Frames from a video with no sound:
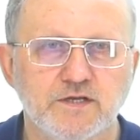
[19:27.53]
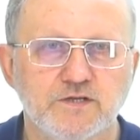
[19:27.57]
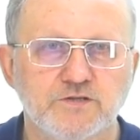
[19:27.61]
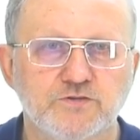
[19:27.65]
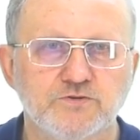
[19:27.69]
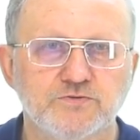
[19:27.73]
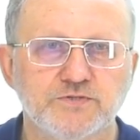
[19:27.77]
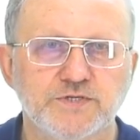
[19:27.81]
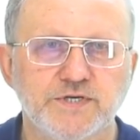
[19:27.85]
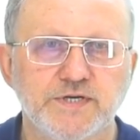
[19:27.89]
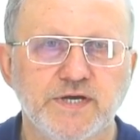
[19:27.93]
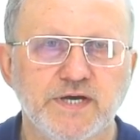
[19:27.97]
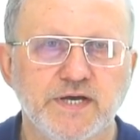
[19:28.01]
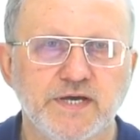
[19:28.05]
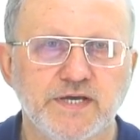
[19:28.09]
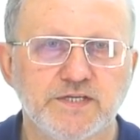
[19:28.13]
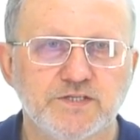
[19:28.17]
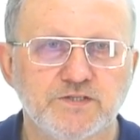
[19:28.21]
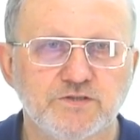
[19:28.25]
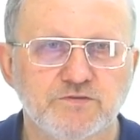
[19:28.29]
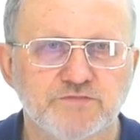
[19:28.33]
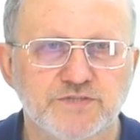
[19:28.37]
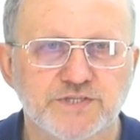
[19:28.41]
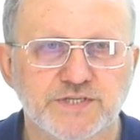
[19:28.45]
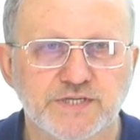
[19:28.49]
to the
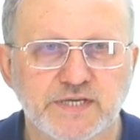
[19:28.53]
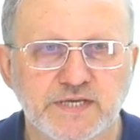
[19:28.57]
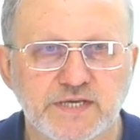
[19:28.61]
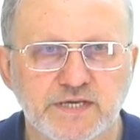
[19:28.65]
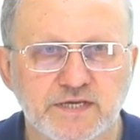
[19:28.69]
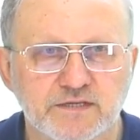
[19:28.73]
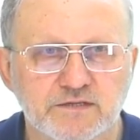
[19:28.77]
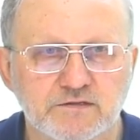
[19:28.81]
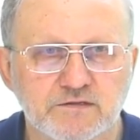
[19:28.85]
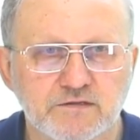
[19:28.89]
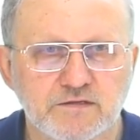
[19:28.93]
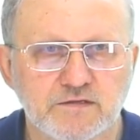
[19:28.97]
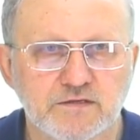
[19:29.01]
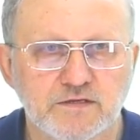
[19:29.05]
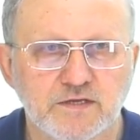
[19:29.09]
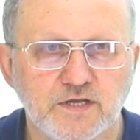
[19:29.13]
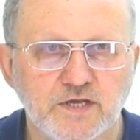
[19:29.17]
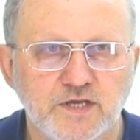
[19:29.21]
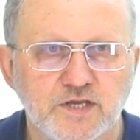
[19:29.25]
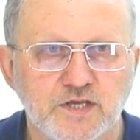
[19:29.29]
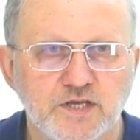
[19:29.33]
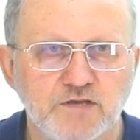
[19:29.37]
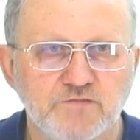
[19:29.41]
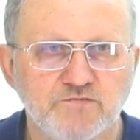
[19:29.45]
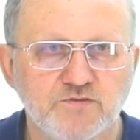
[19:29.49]
height of the candle
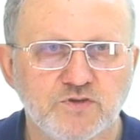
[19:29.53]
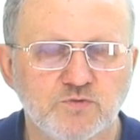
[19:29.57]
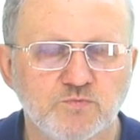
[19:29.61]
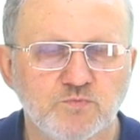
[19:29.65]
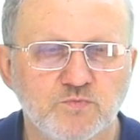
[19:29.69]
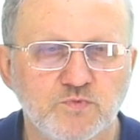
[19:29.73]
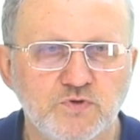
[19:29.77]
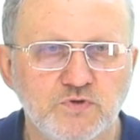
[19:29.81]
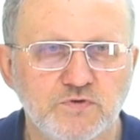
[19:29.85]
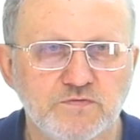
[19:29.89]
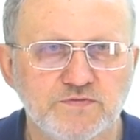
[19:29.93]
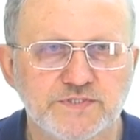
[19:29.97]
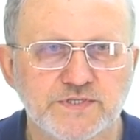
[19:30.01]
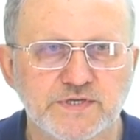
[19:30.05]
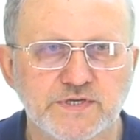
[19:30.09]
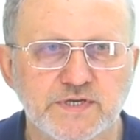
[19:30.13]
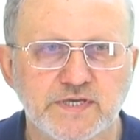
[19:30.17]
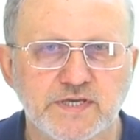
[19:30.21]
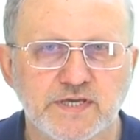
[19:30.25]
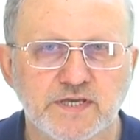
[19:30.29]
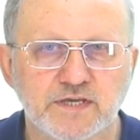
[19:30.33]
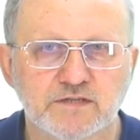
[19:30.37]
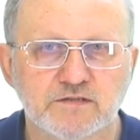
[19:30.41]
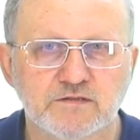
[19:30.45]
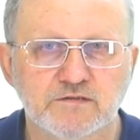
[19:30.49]
if you move the
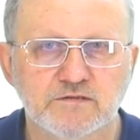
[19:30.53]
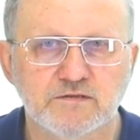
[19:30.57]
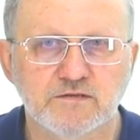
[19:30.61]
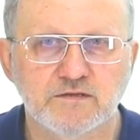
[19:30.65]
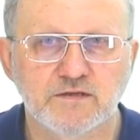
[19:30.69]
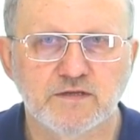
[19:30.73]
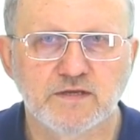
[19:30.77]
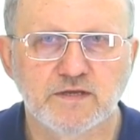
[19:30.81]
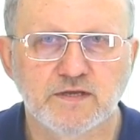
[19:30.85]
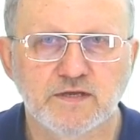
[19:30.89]
candle